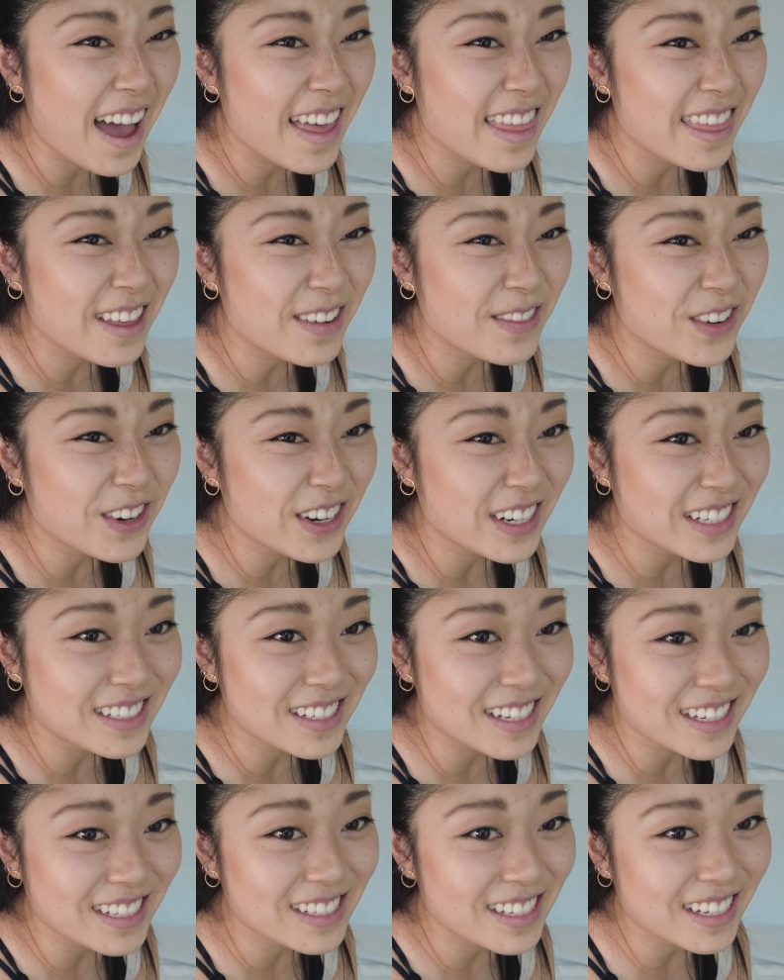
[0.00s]
the more
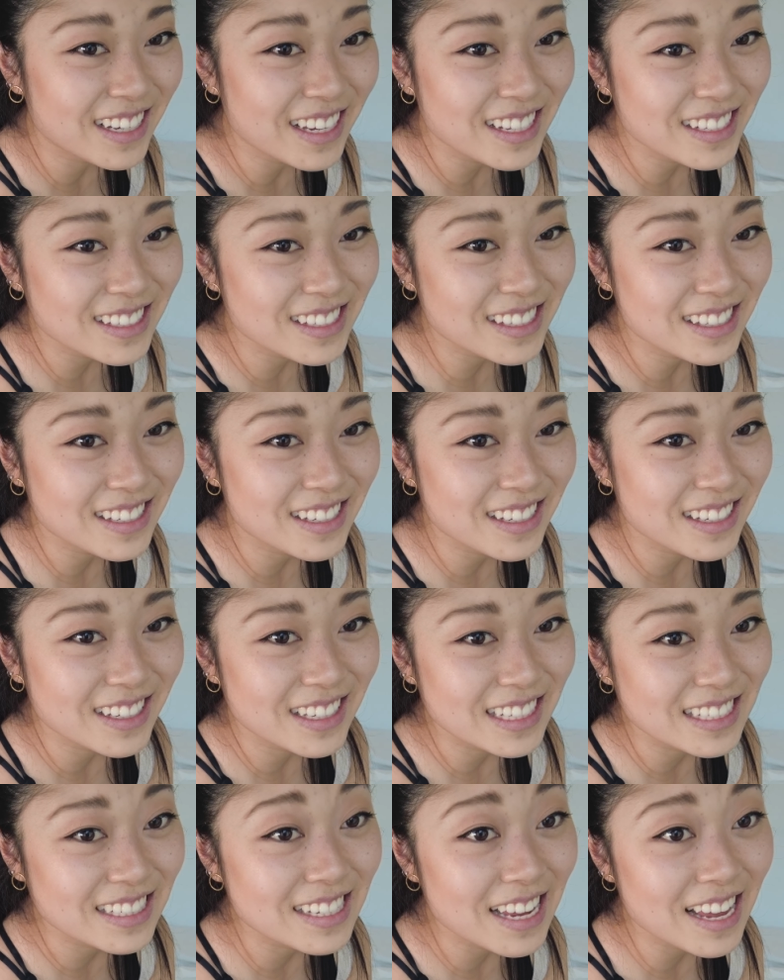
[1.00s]
intense it gets,
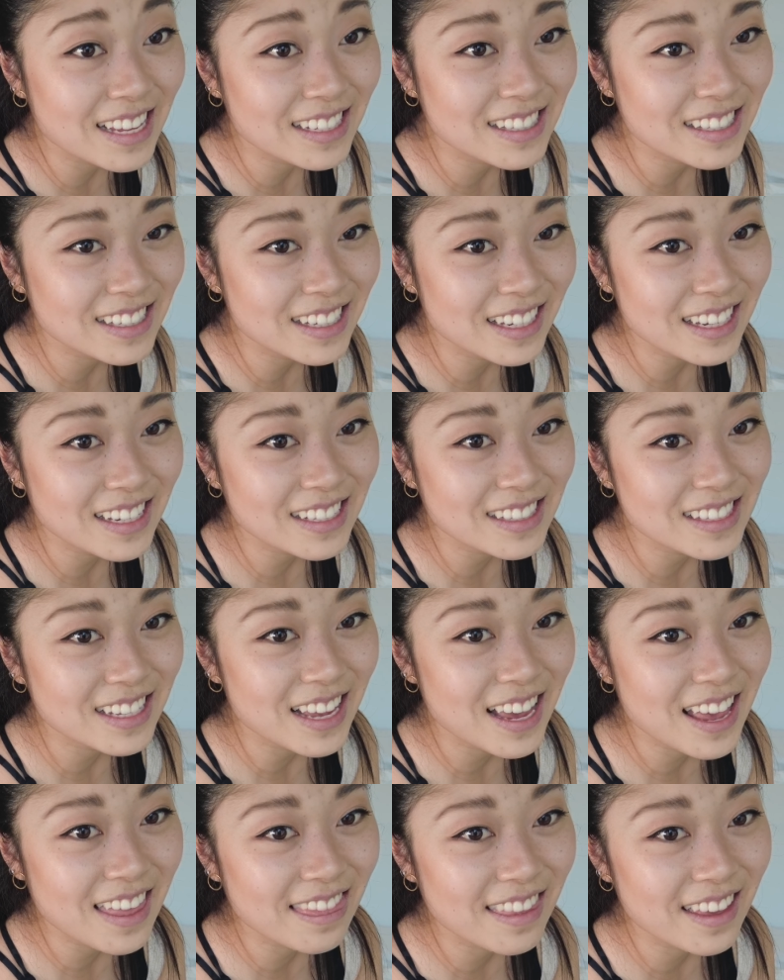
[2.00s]

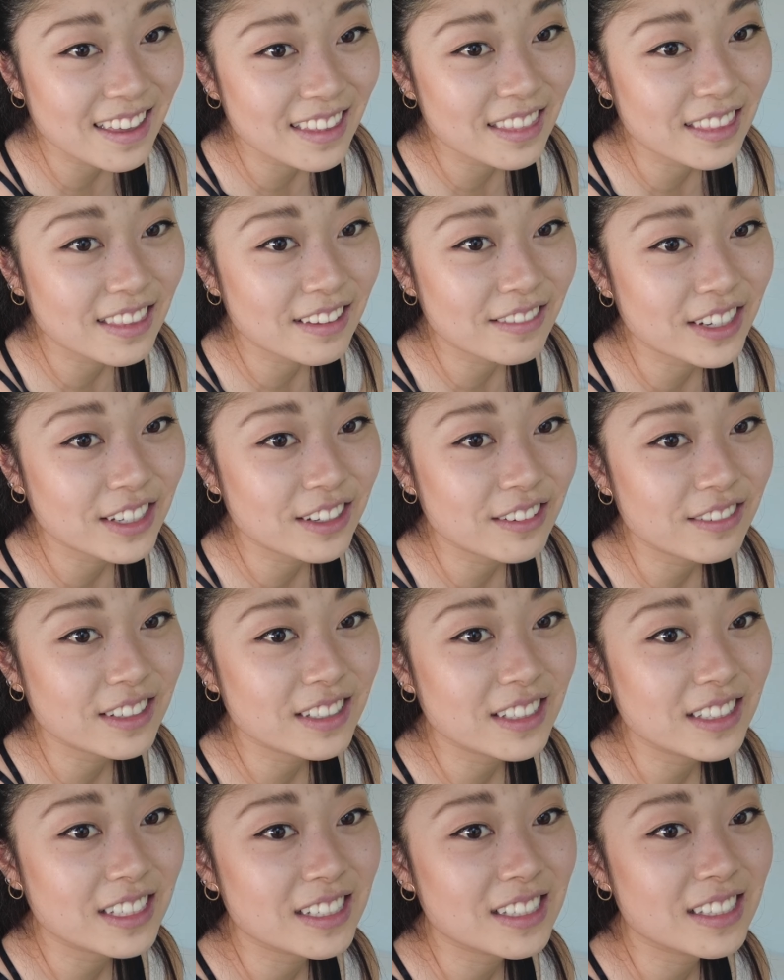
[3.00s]
and then when you
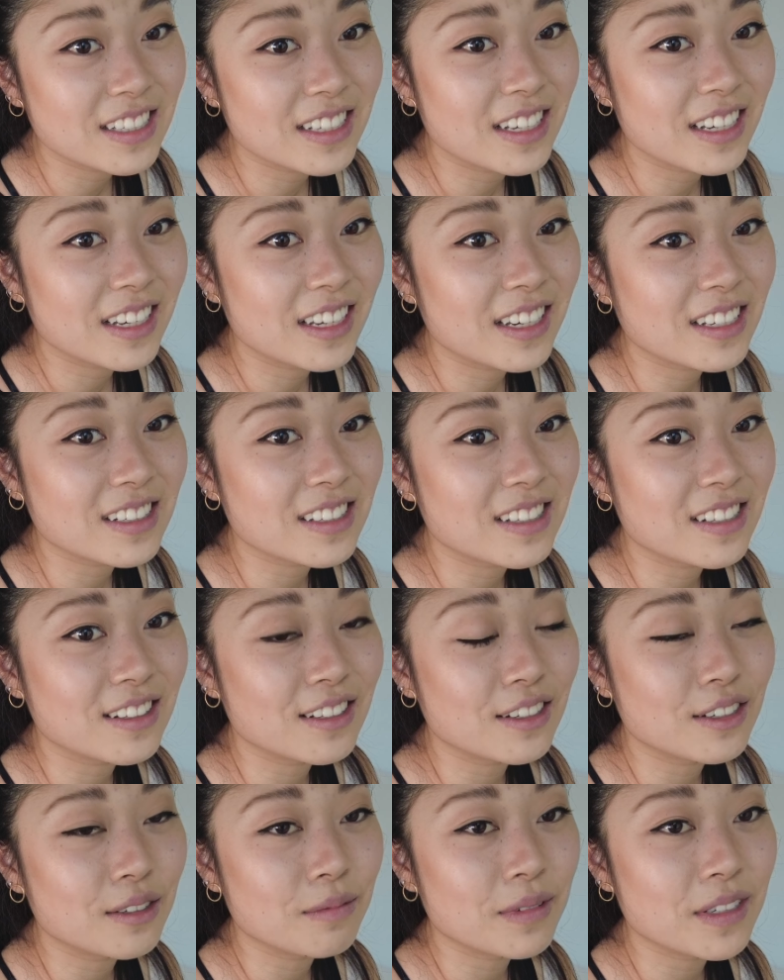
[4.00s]
release it, it gets a
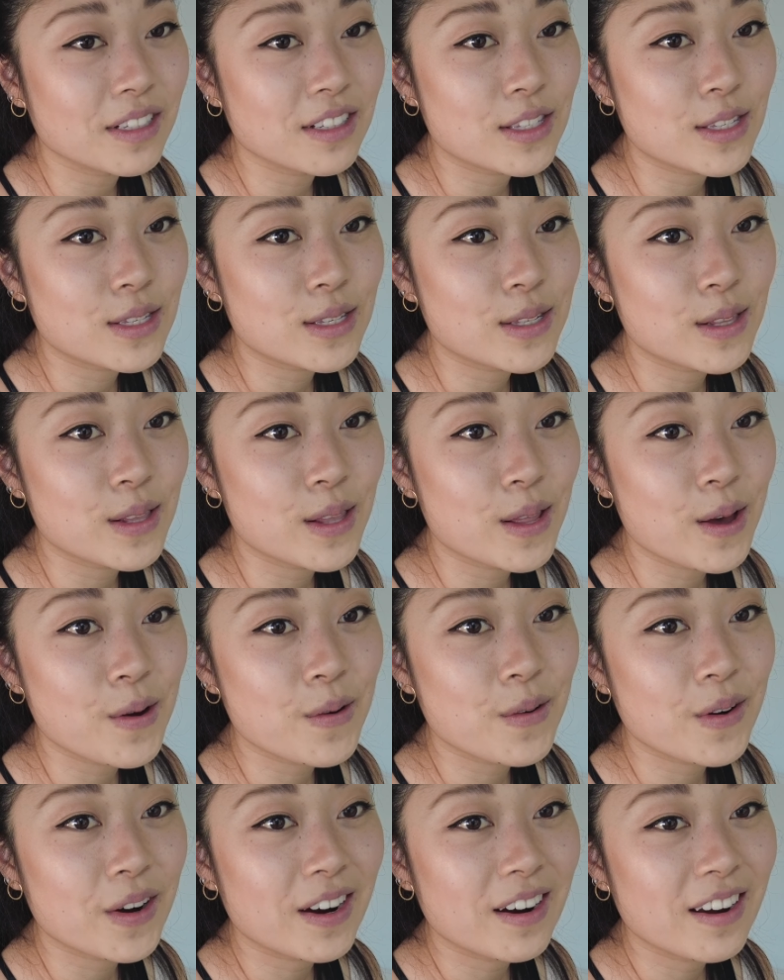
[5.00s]
little bit
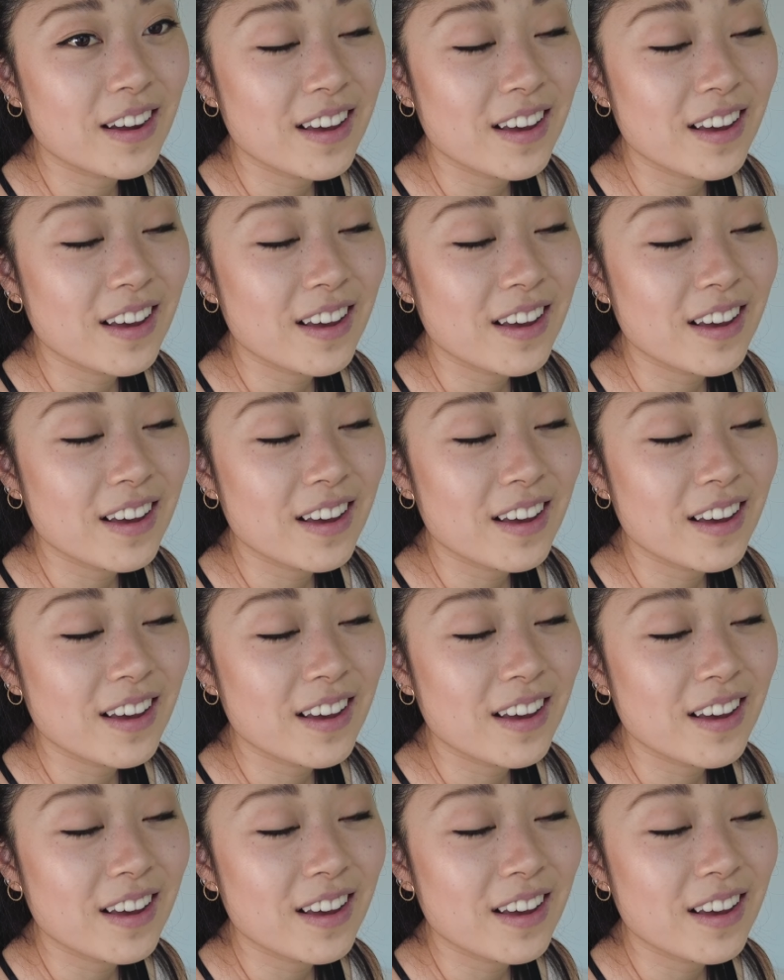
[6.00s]
slower.